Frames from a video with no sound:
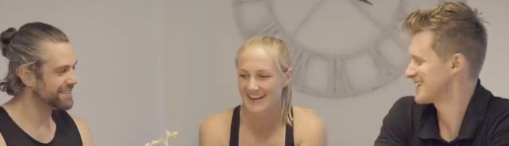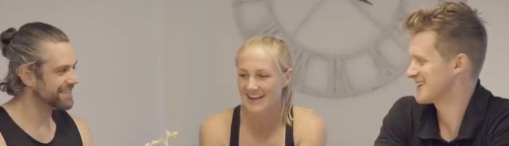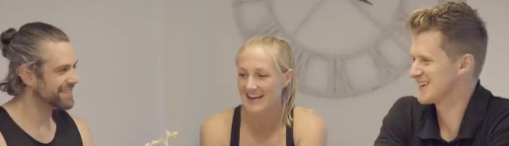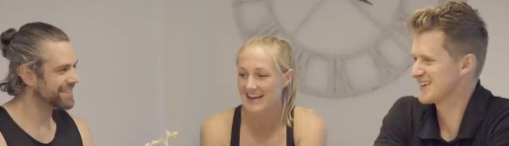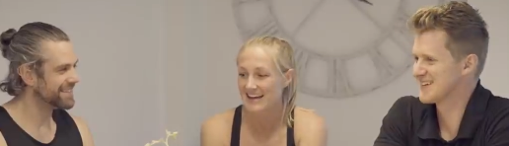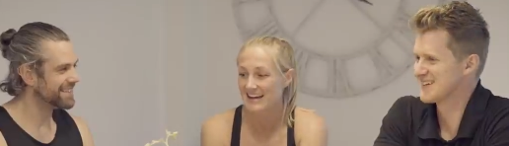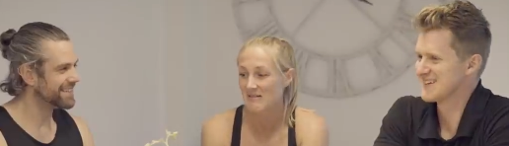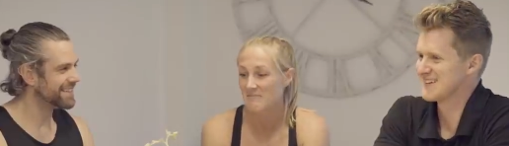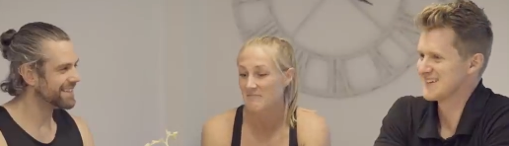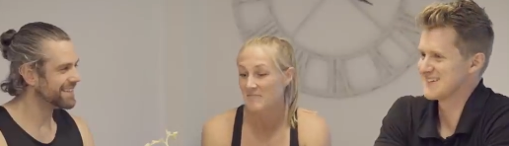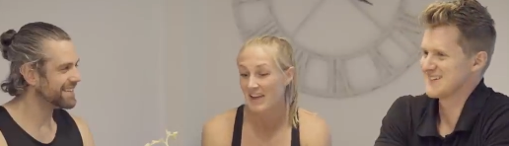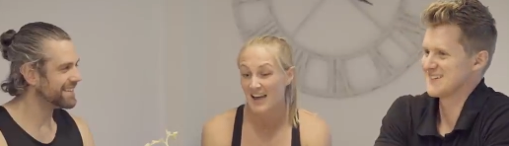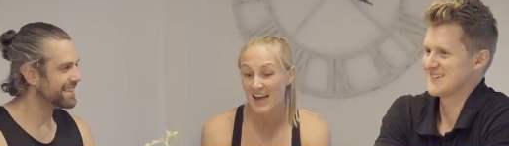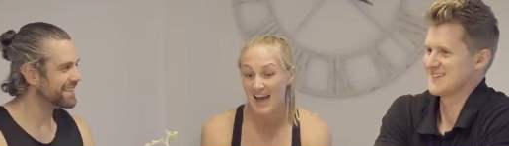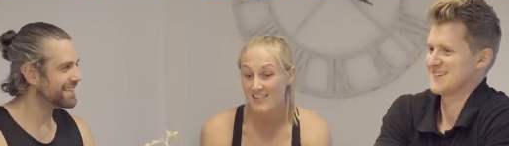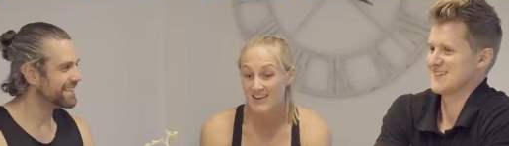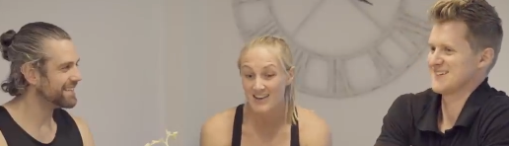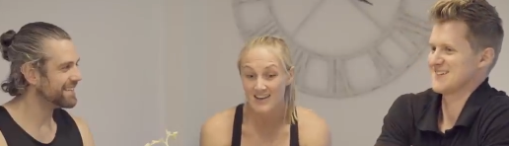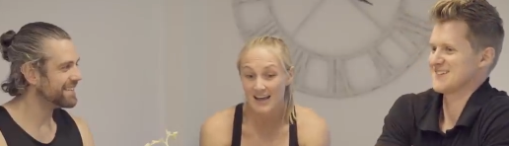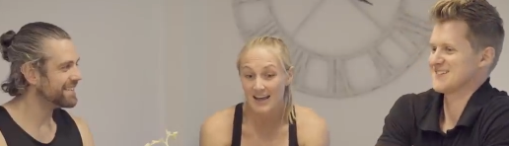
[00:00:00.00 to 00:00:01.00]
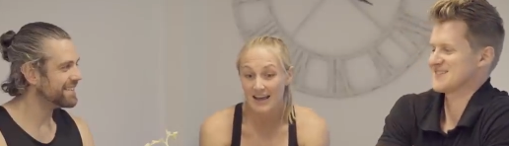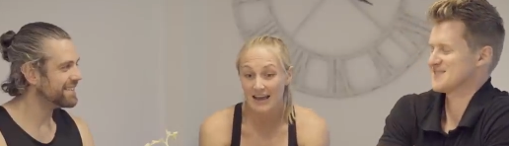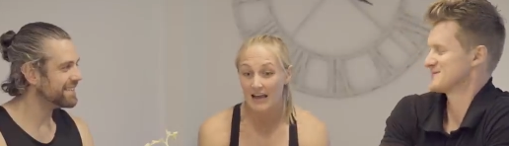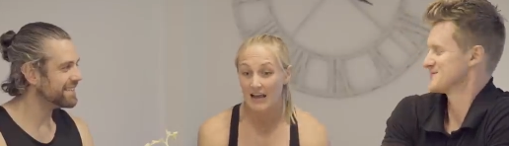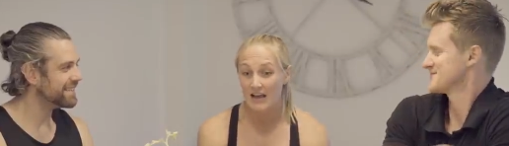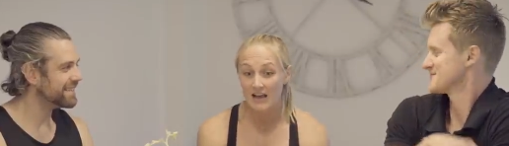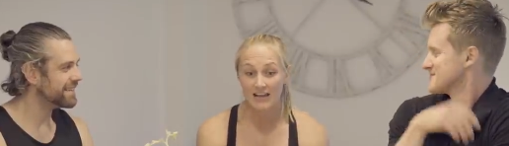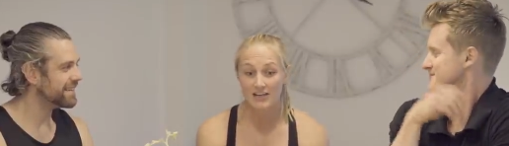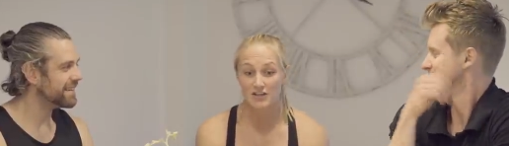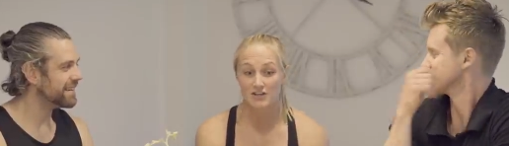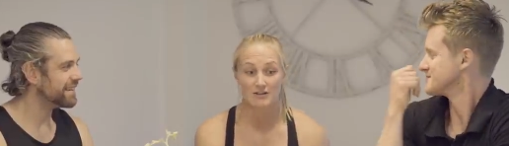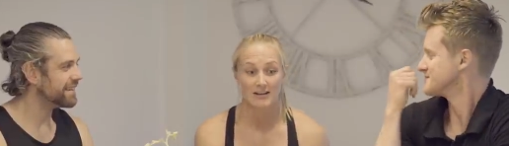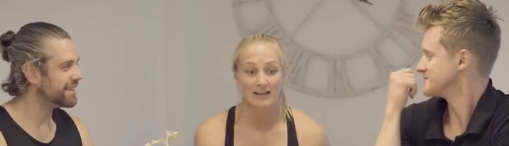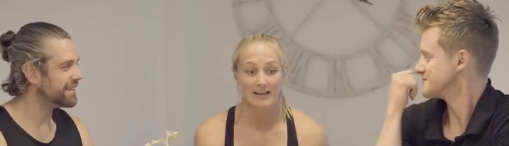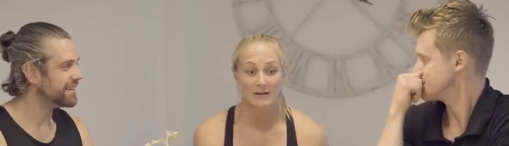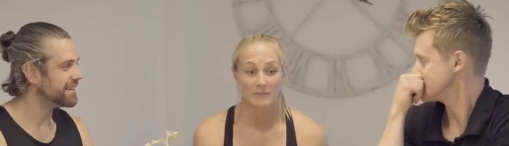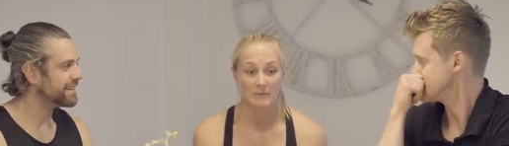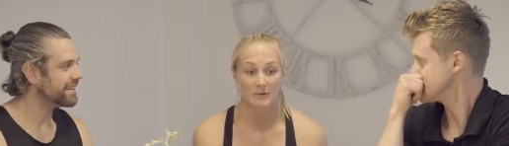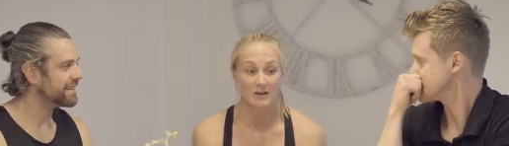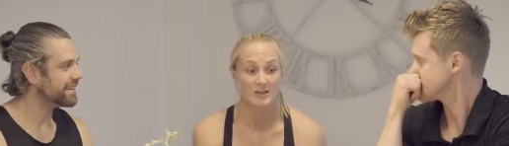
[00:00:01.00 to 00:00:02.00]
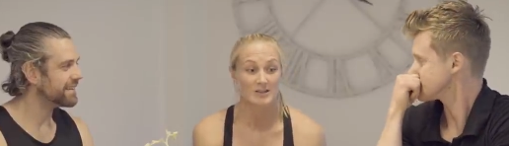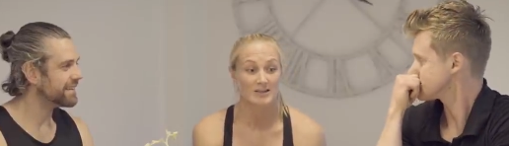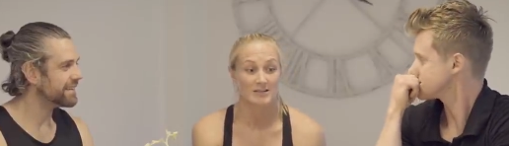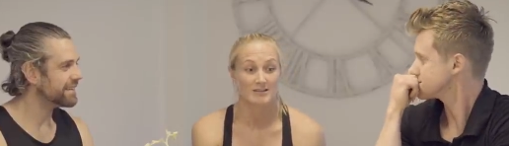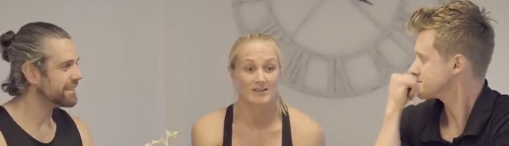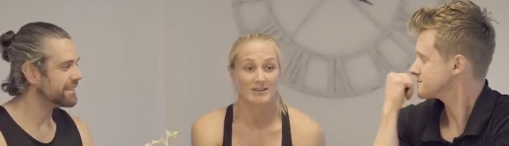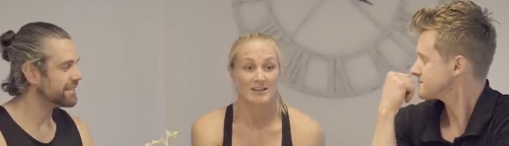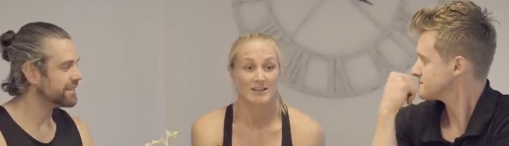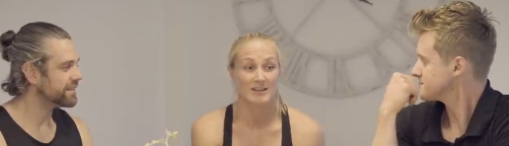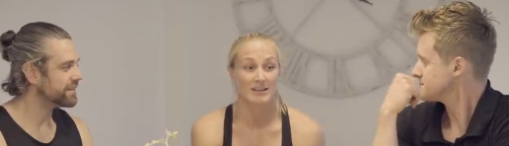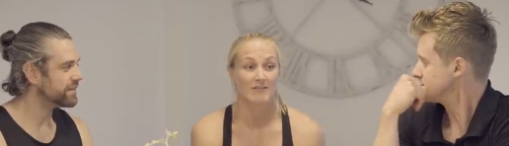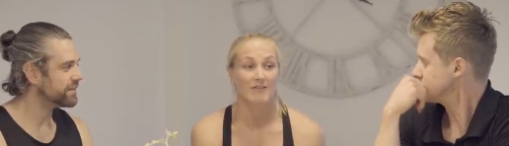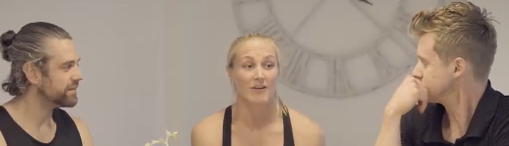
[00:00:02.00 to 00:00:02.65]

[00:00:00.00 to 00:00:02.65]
Speaker 1: Um, and then, yeah, literally, because I was in the